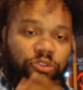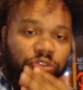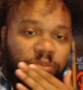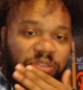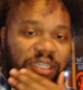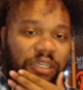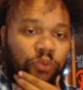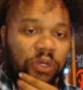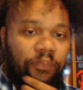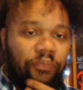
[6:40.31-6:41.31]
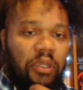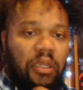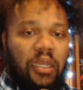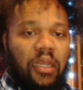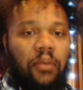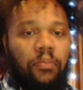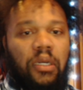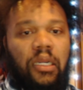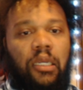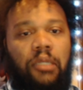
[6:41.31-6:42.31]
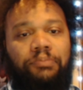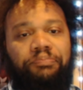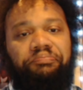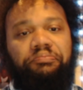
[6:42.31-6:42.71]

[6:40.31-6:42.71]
So I'm sticking with them. But, um...